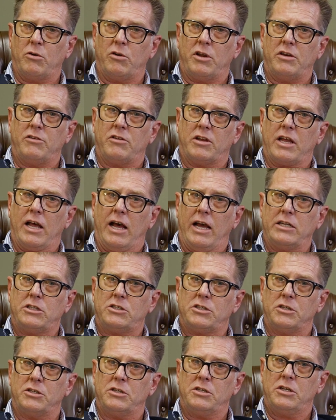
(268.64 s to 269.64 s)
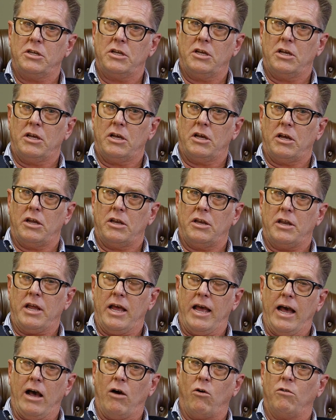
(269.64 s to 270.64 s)
good indication
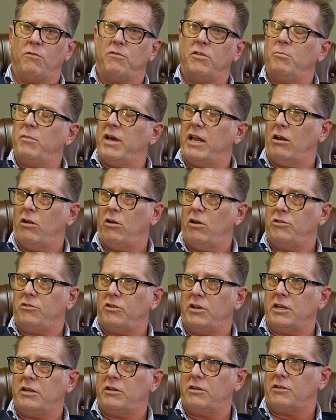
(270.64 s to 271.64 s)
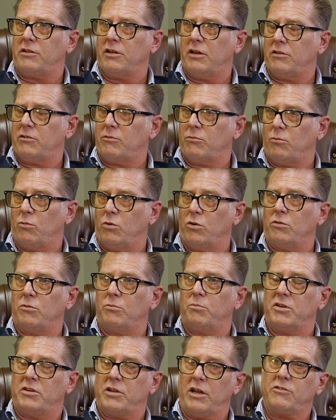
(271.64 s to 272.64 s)
now of the metallurgy that would
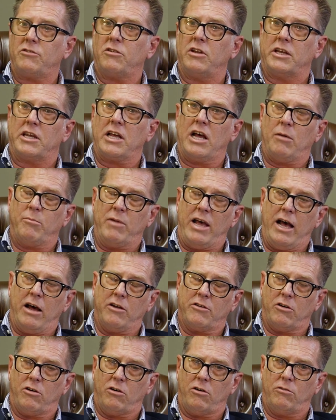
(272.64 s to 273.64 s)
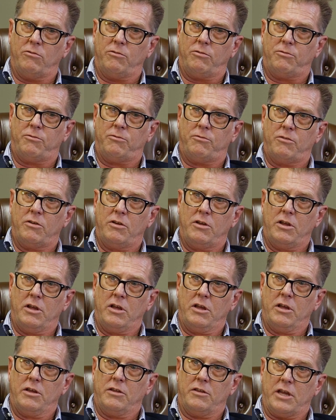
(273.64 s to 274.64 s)
potentially come out of
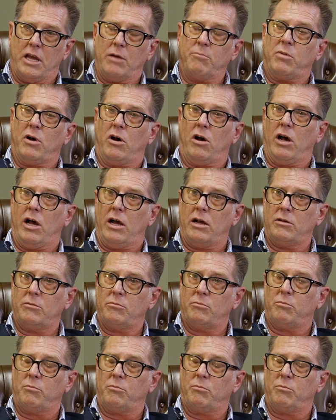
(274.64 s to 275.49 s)
the Empire